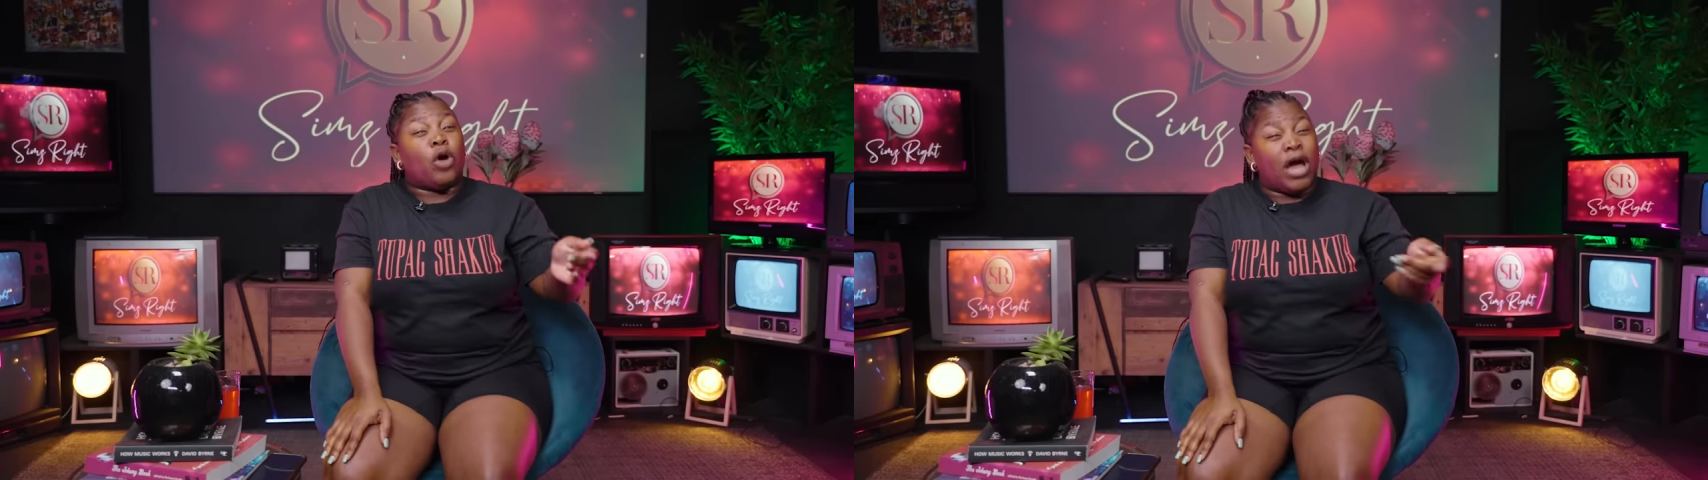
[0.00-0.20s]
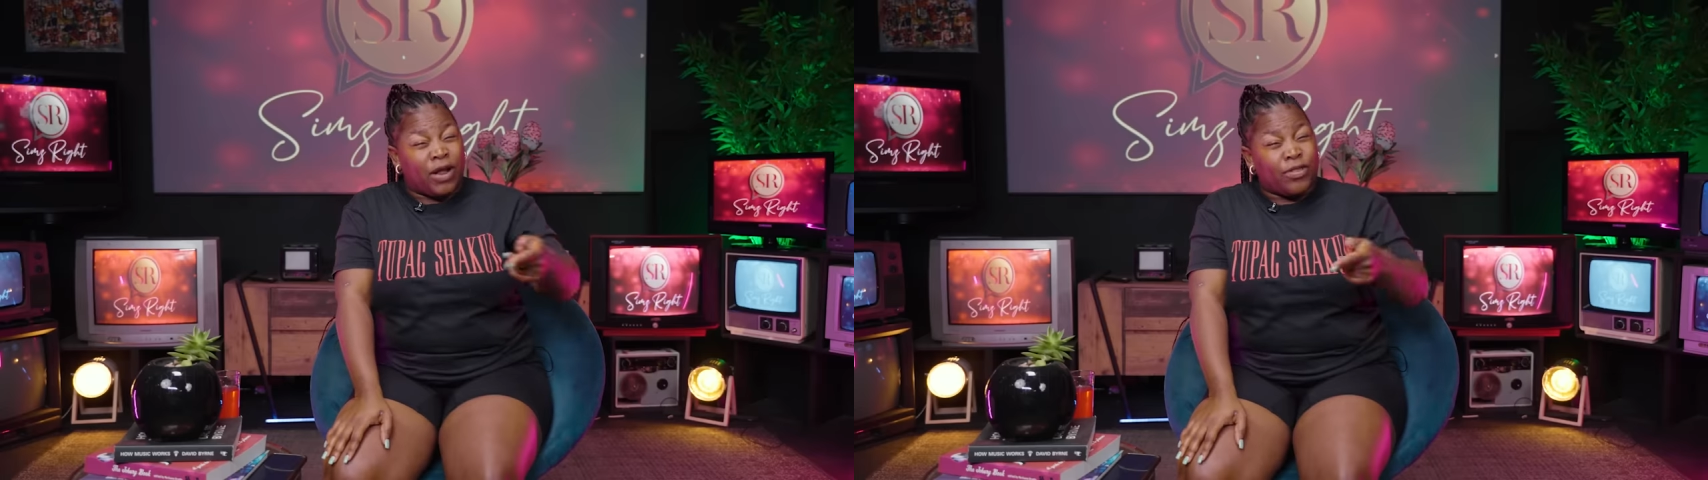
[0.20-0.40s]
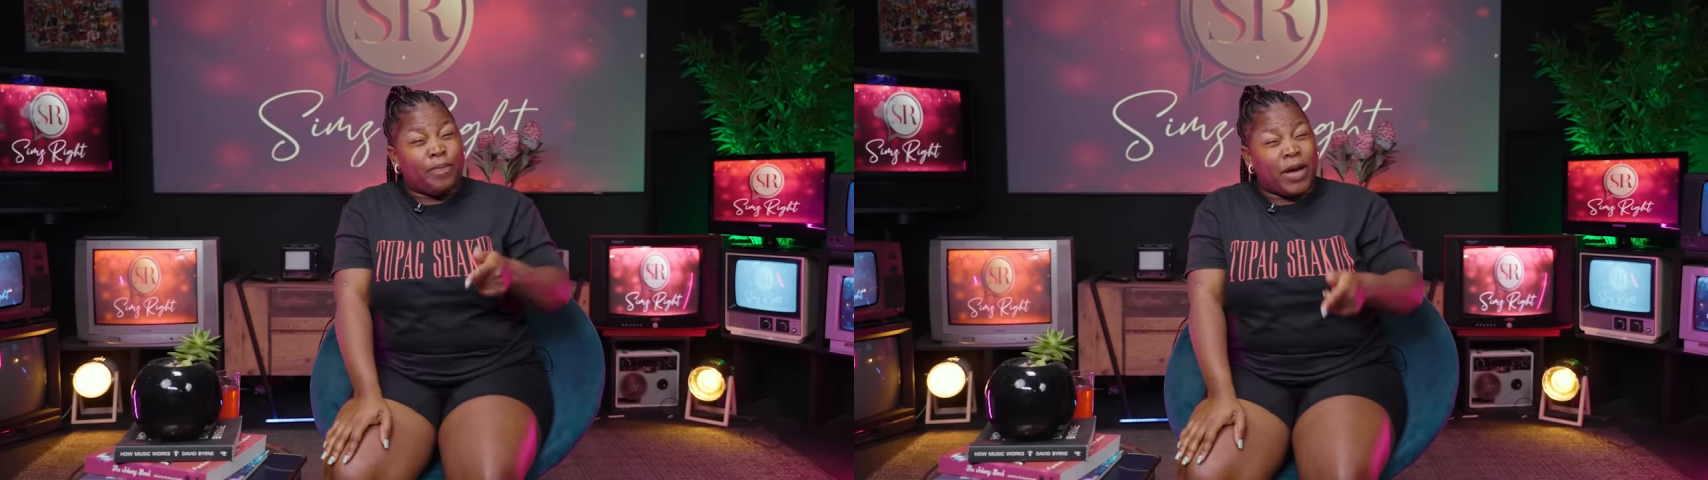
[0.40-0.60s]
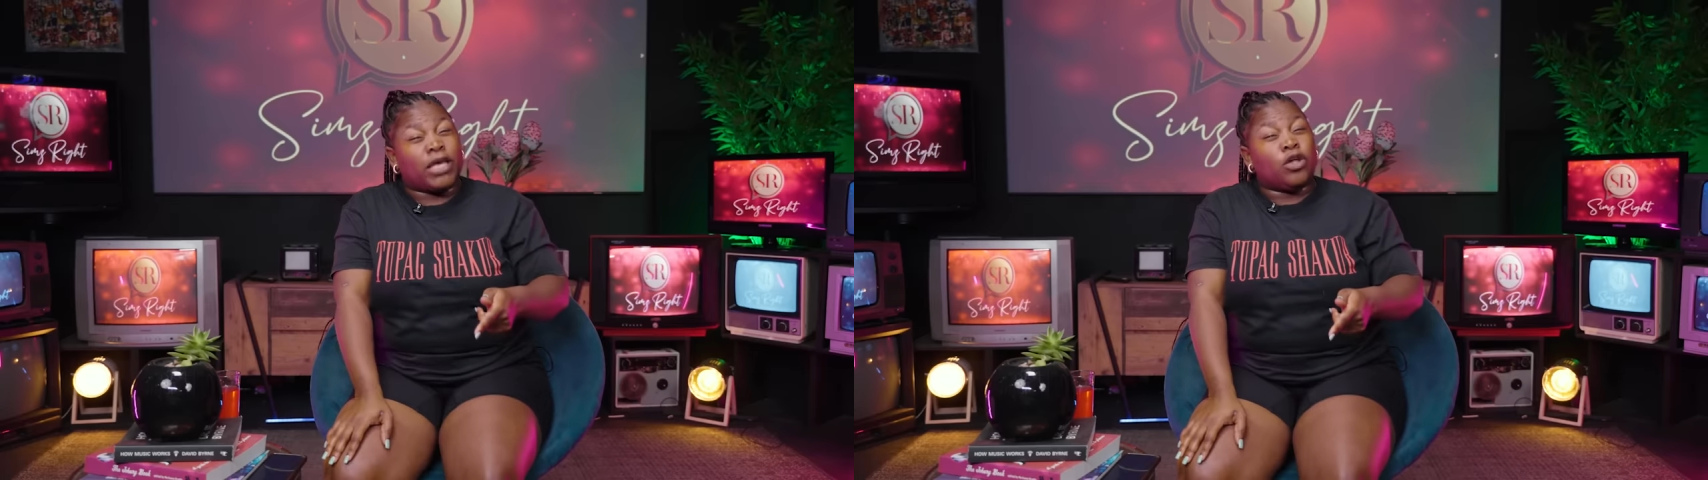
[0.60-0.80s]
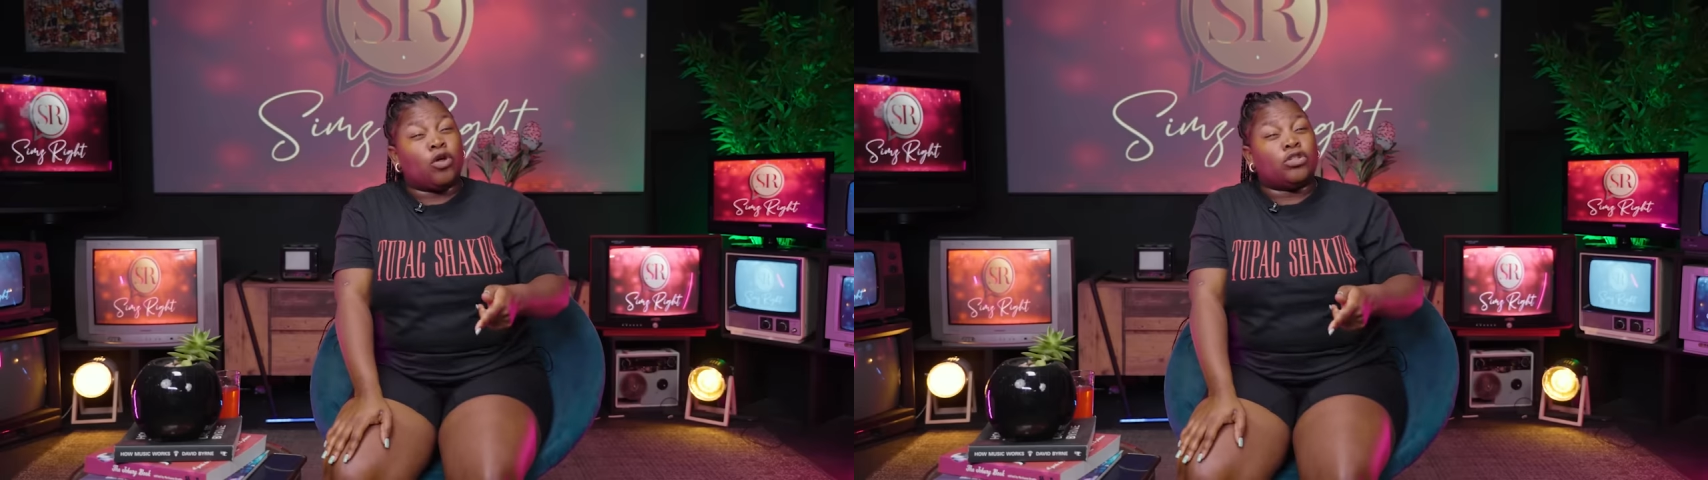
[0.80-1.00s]
door around the
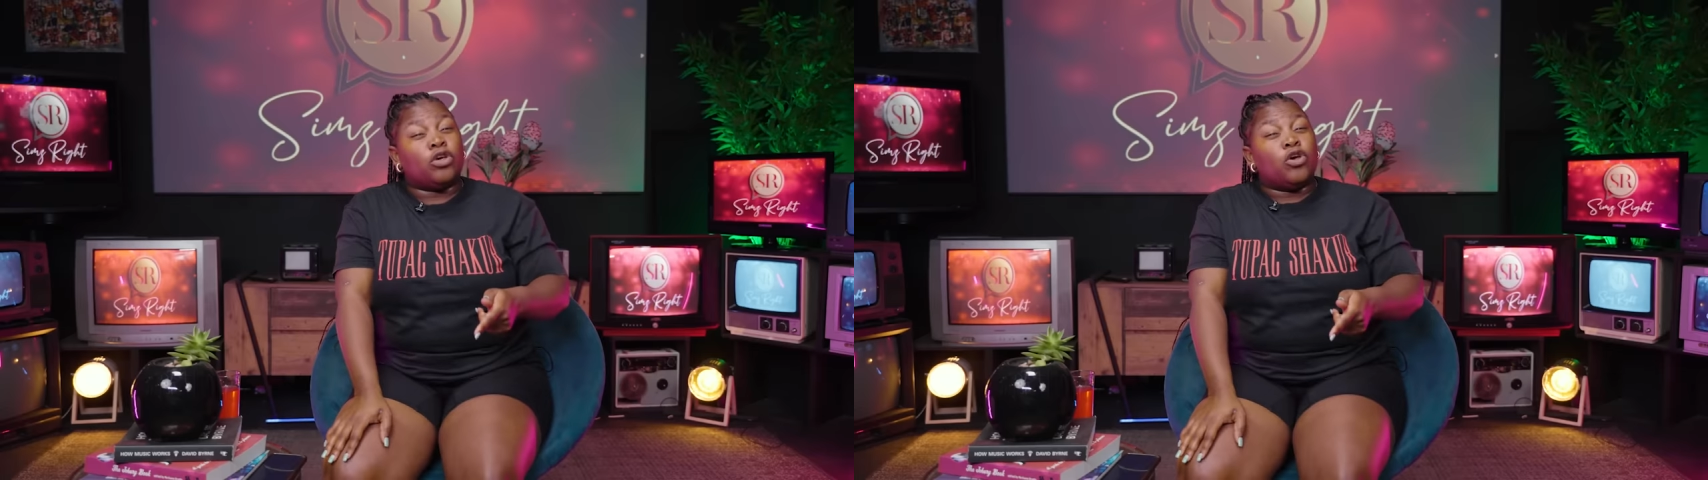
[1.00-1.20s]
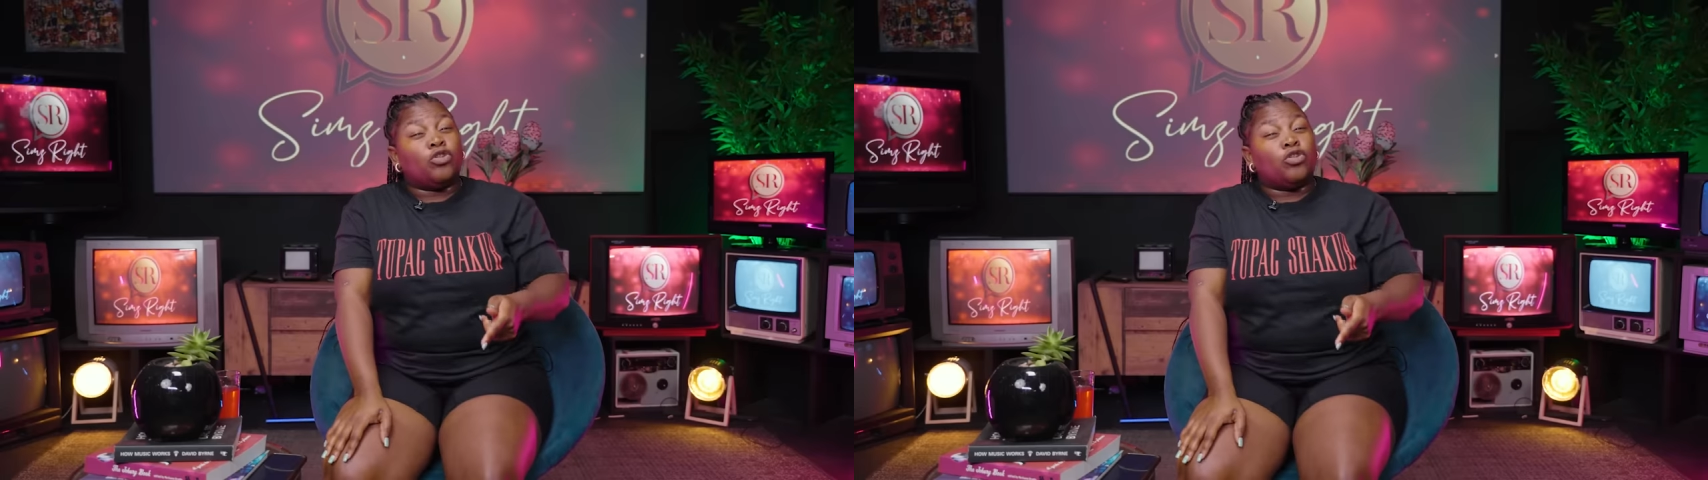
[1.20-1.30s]
parking lot